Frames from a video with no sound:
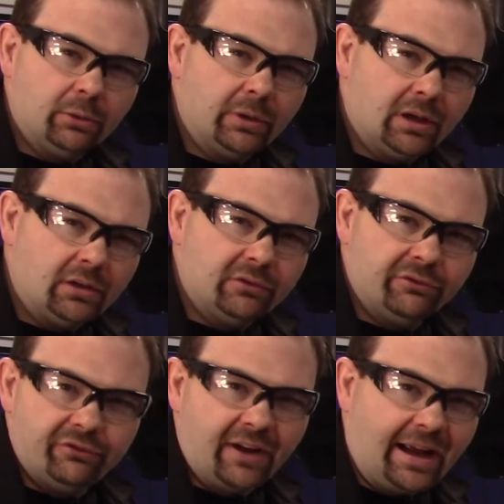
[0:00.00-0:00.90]
around
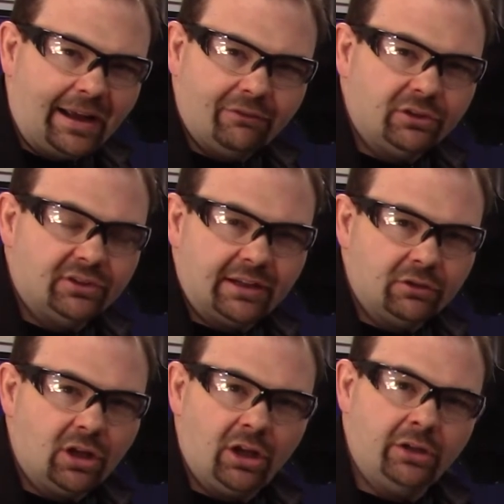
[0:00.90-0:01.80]
five to seven
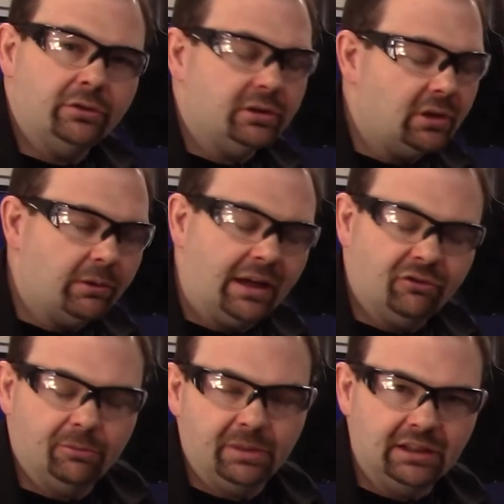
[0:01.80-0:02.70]
hundred. Don't have
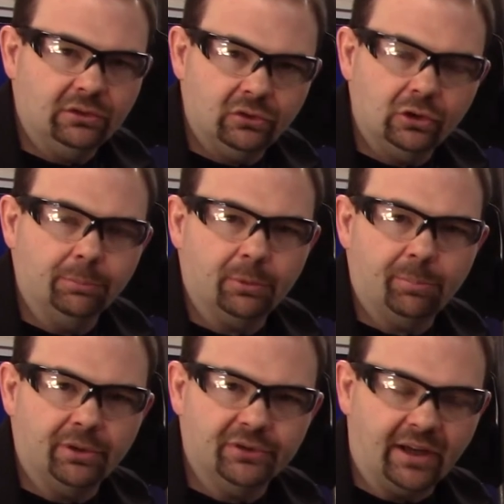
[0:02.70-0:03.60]
to be super
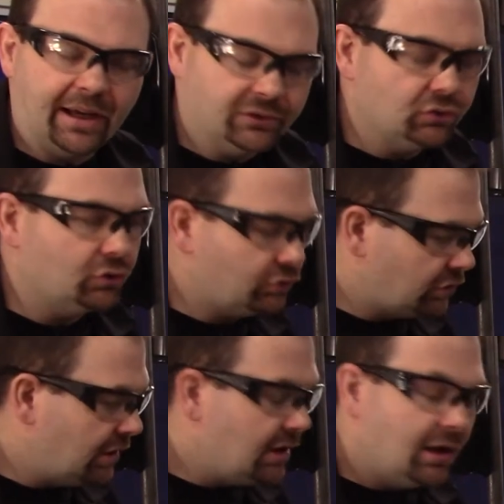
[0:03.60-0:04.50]
precise, just
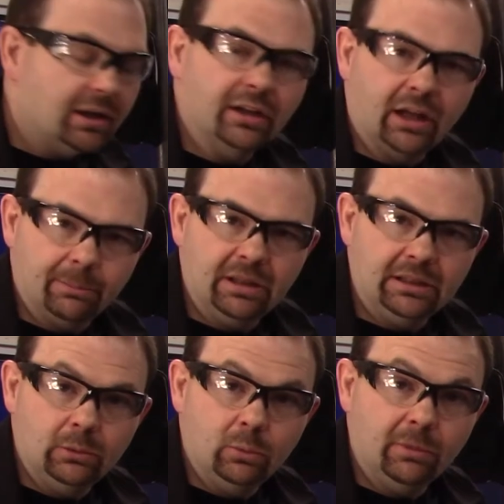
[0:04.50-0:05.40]
got to
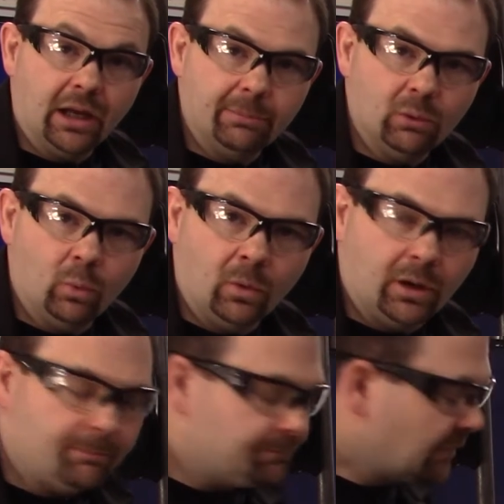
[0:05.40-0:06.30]
be got to be
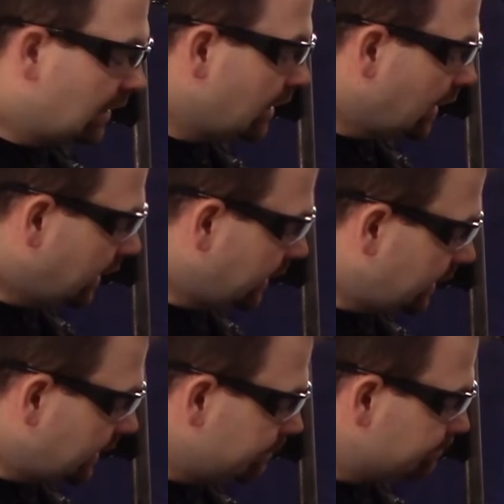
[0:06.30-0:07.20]
warm.
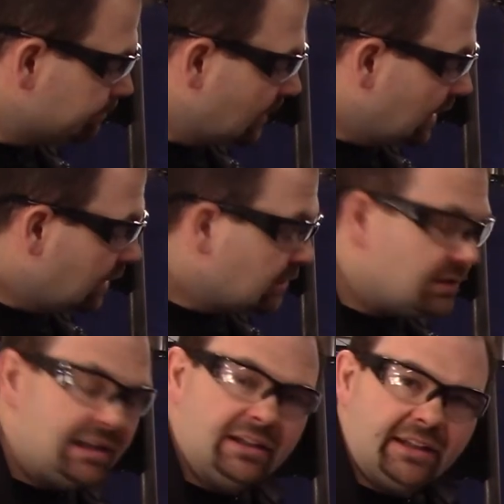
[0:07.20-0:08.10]
Uh,
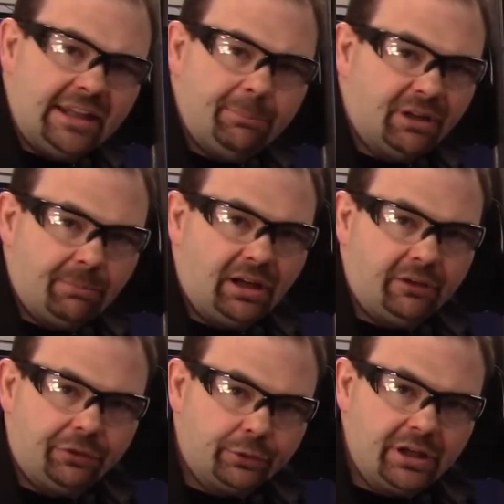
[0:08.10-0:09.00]
need to keep it
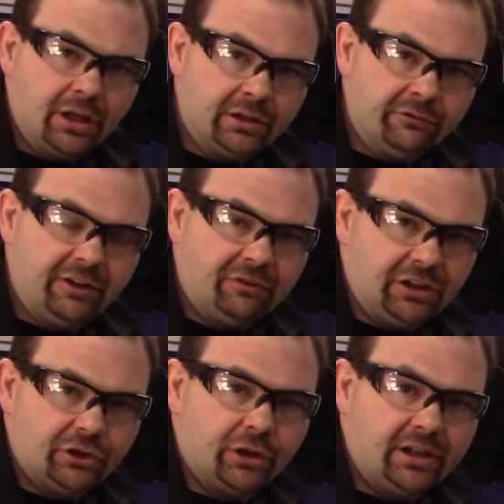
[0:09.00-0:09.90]
above three hundred fifty
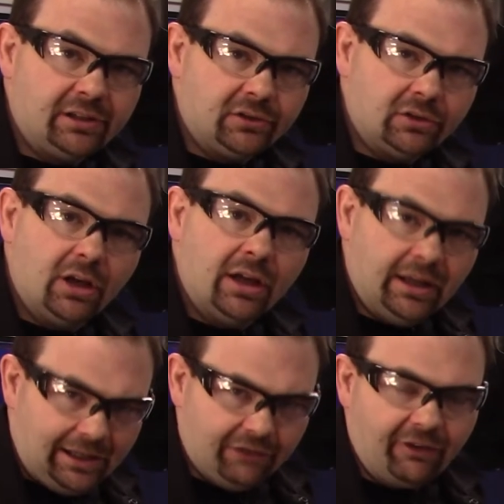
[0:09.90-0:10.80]
degrees.
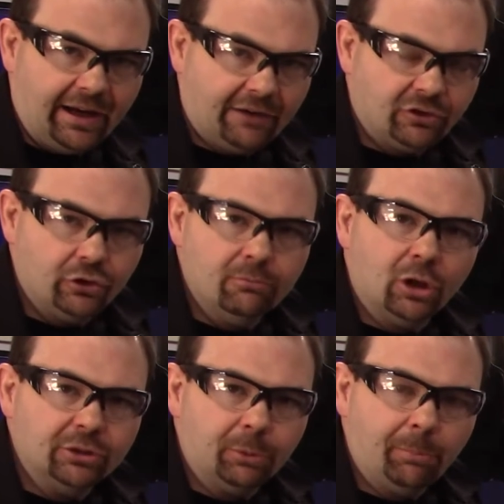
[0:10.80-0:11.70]
If I have to do
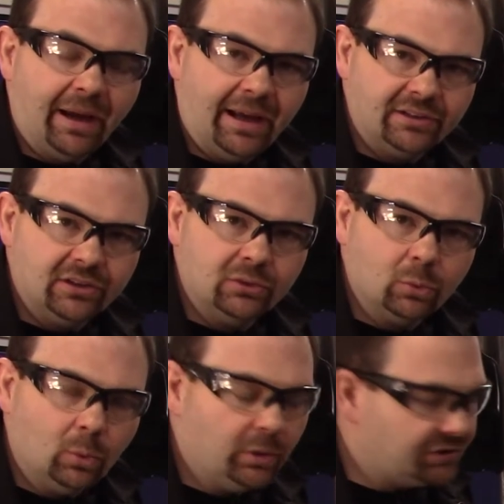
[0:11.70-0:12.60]
multiple passes,
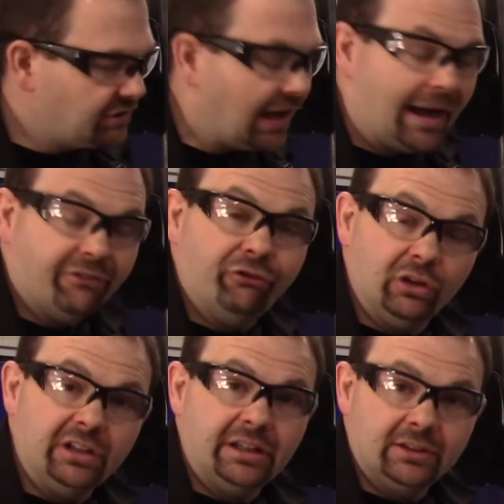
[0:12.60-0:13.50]
which I
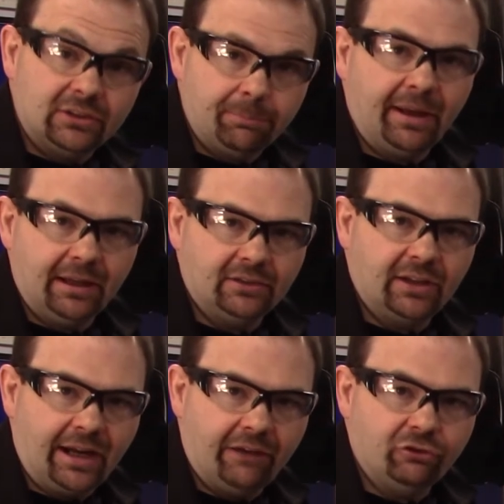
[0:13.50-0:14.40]
fully expect to
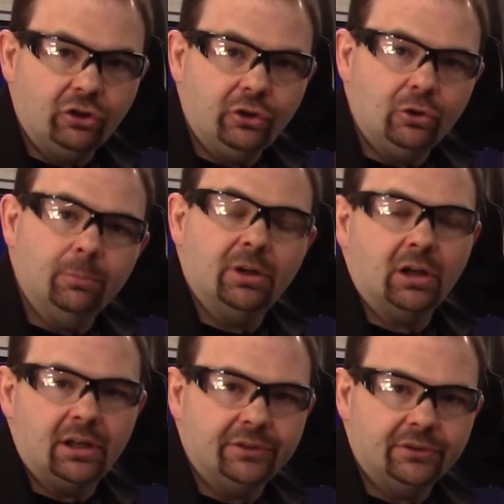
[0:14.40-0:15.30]
have to do
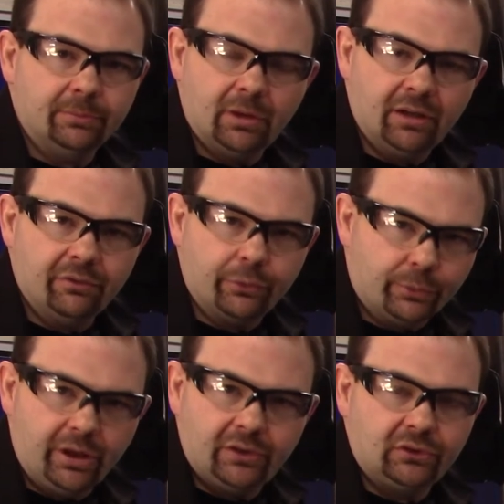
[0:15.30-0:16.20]
because of the
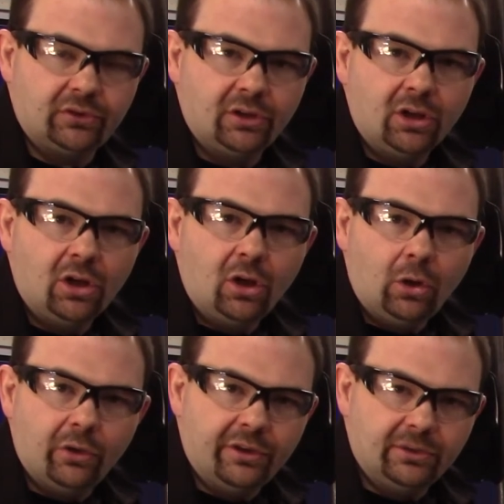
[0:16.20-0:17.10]
rust
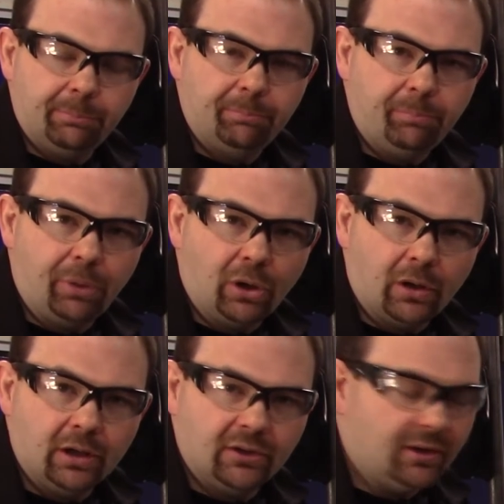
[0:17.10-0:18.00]
on this
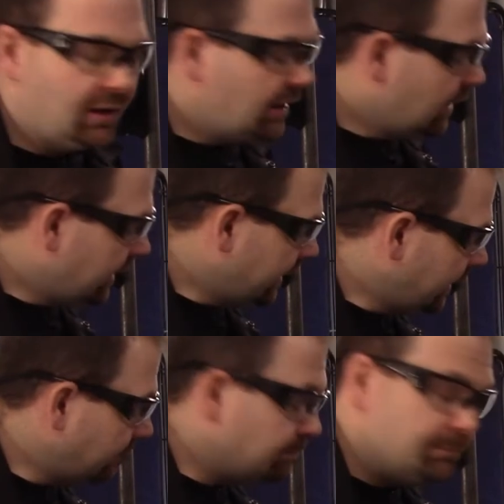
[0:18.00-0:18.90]
part, uh,